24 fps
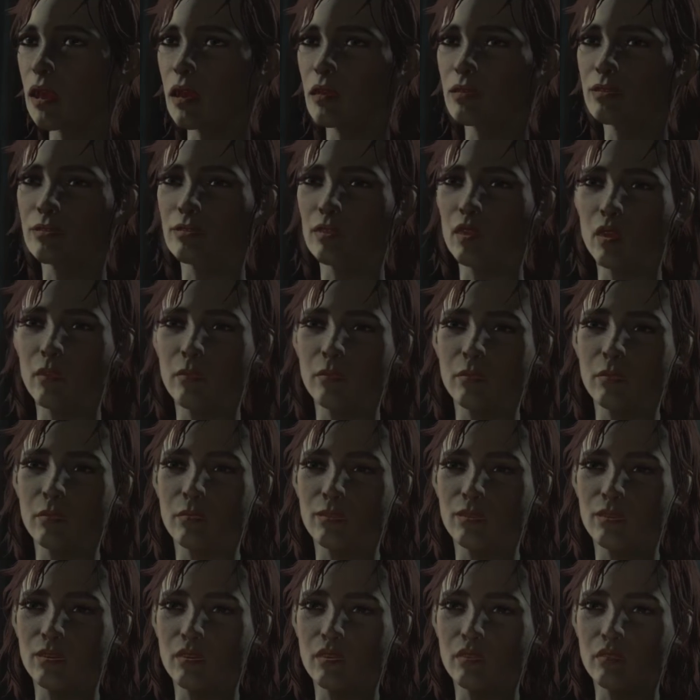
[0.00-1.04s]
And it's
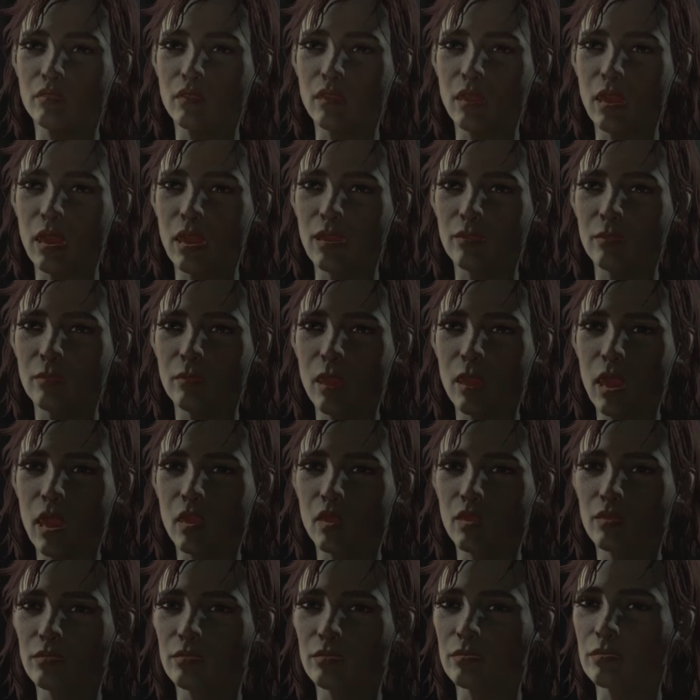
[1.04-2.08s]
ripping me the fuck
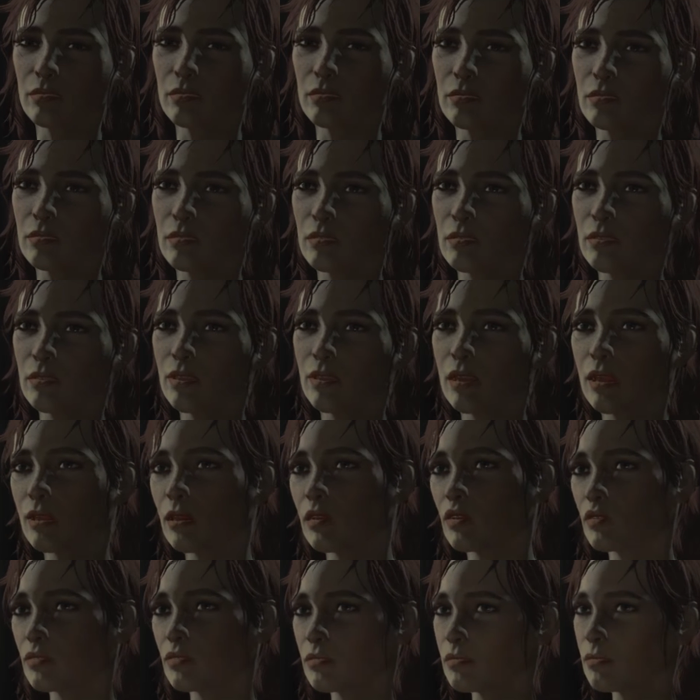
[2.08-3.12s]
apart. You'd think
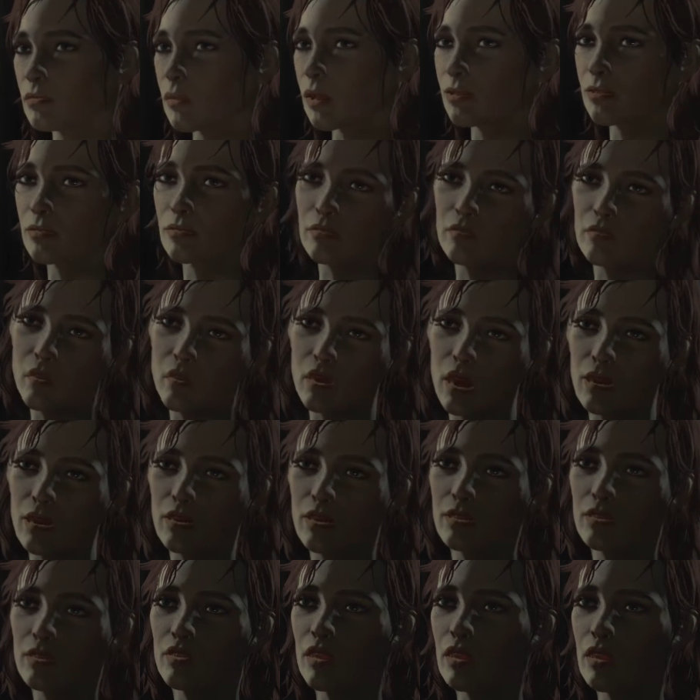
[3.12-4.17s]
I inject myself with
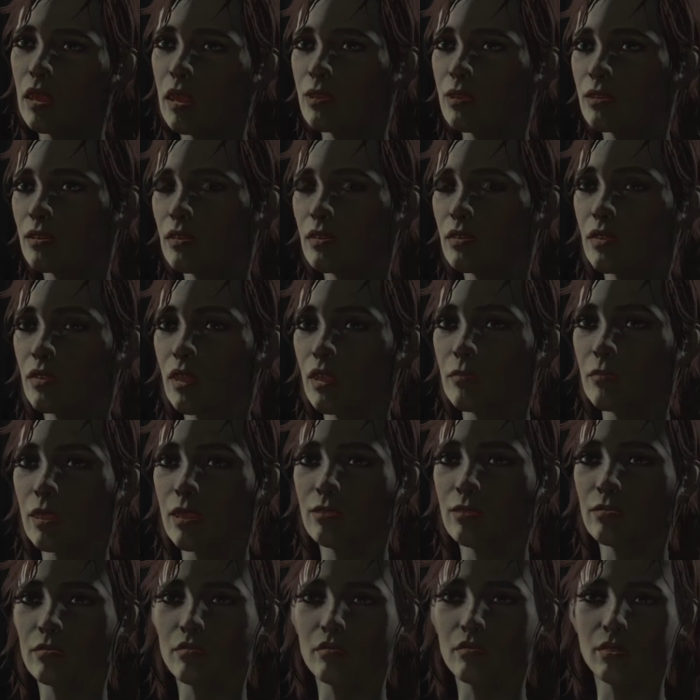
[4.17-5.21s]
all that shite and drink
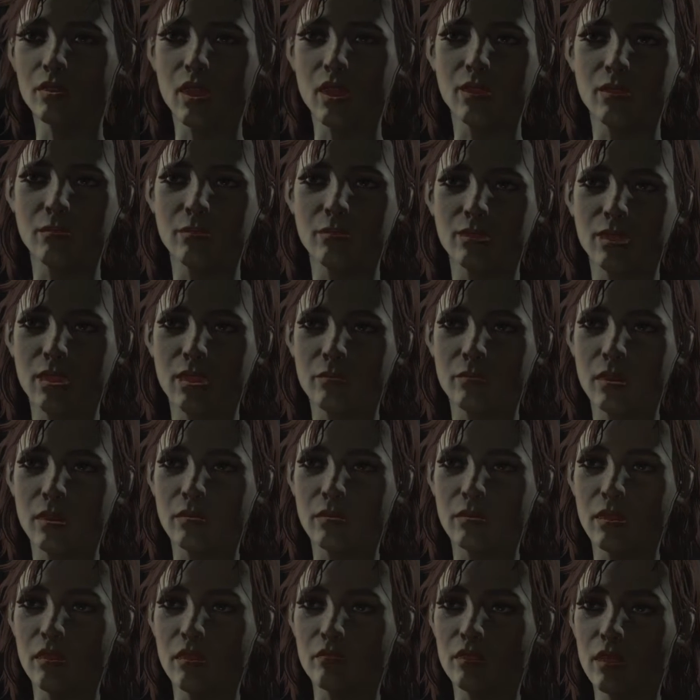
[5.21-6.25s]
myself drunk because I'm
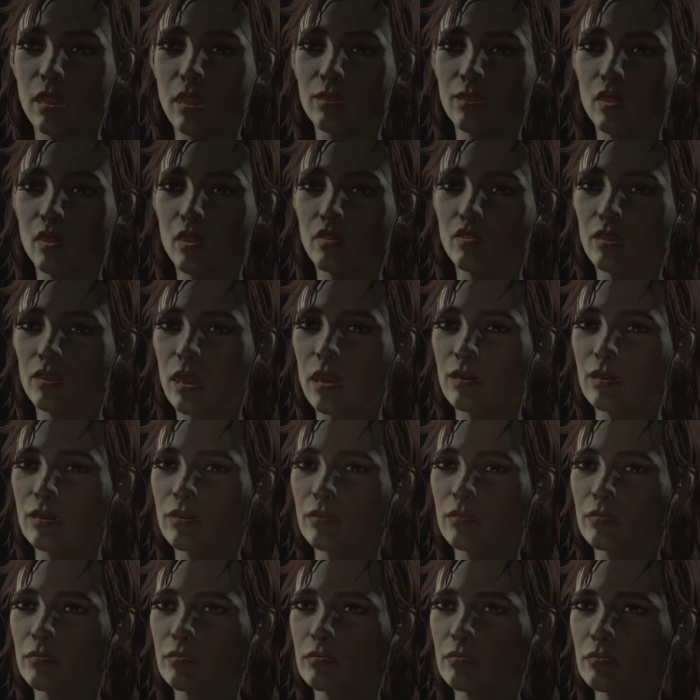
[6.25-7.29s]
a tough Irish
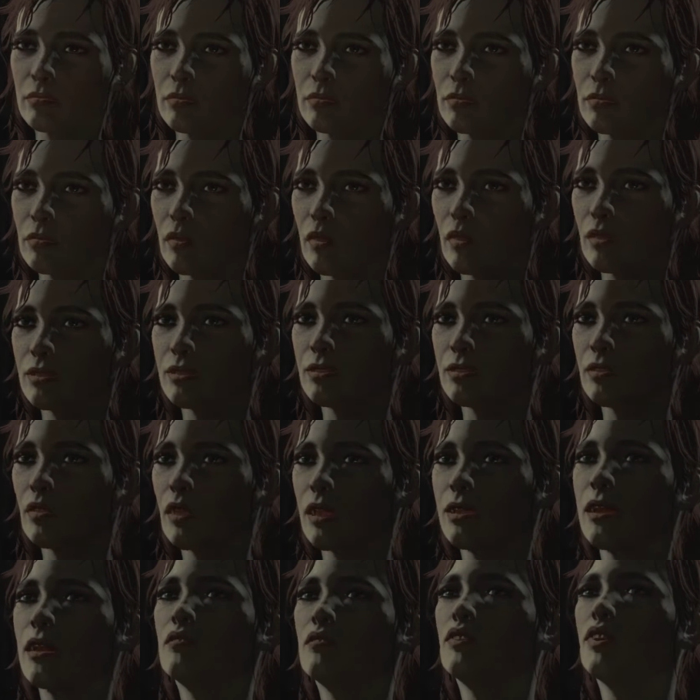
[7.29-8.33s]
girl. I do it
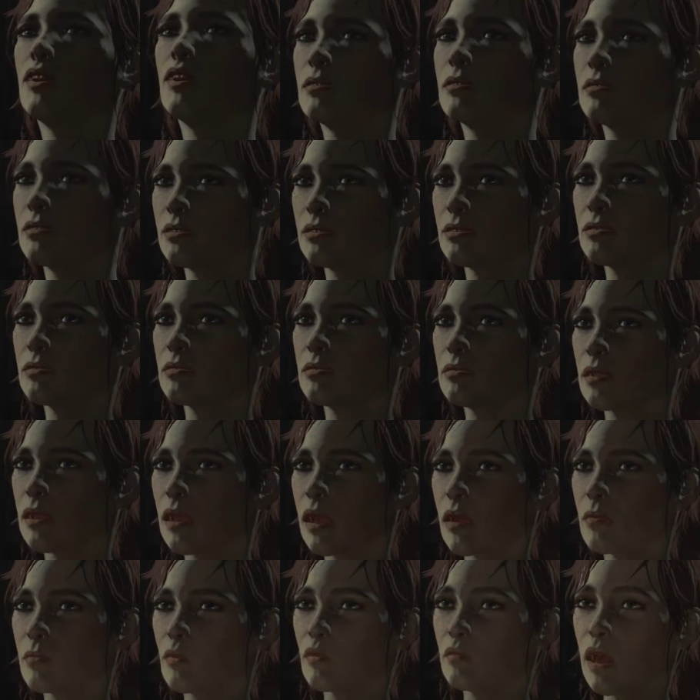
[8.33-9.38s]
so I can forget
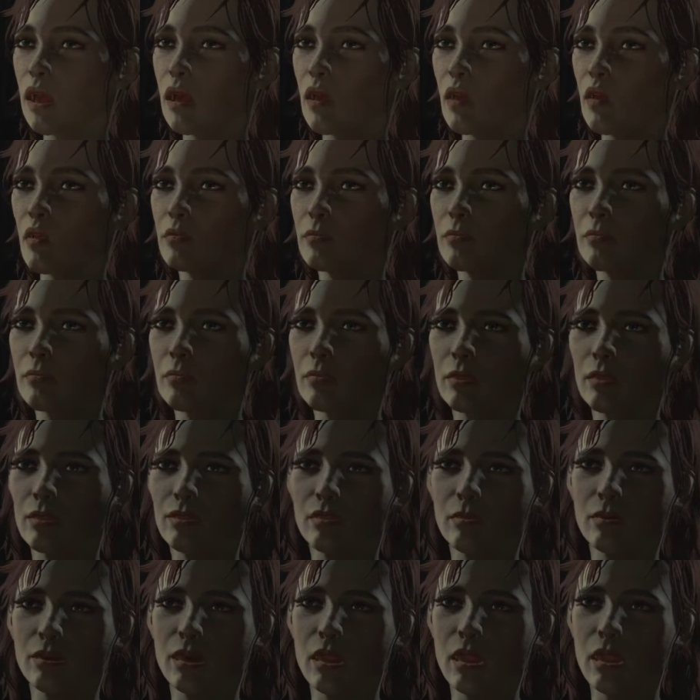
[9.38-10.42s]
and move on with my
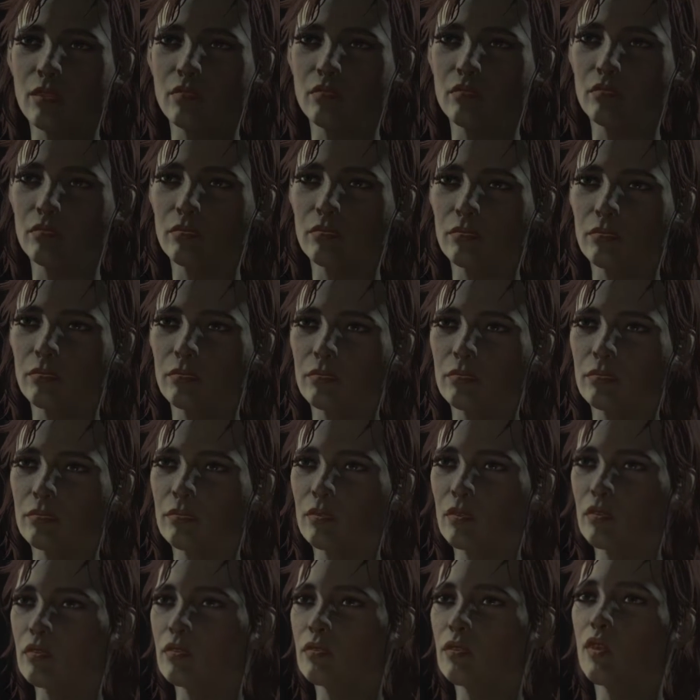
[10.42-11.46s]
miserable life.
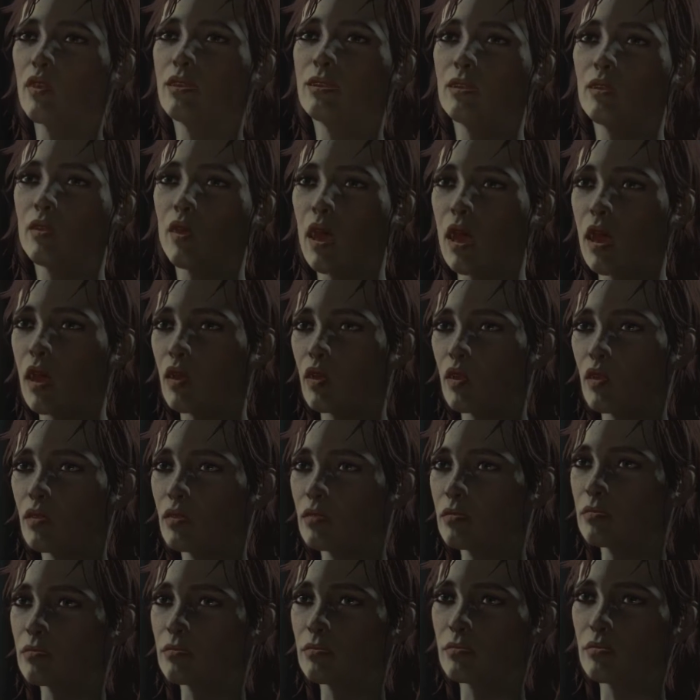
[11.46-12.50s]
So there you
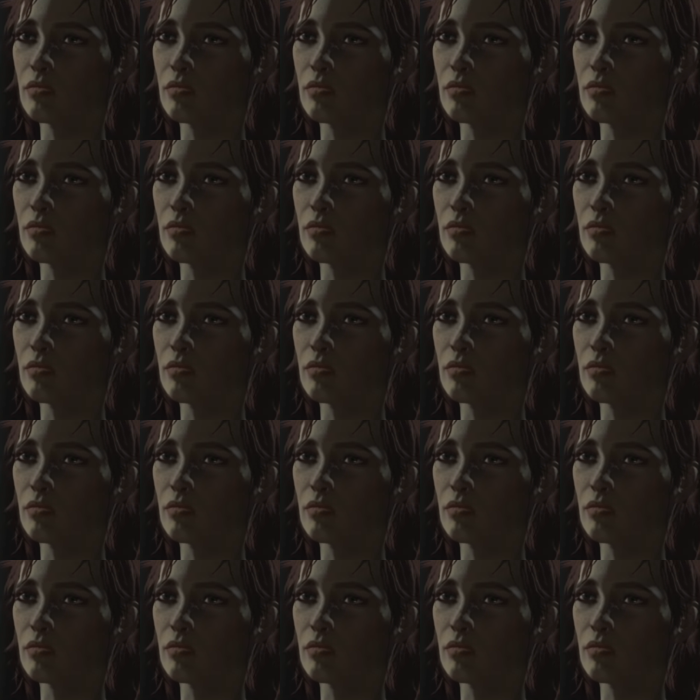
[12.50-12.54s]
are.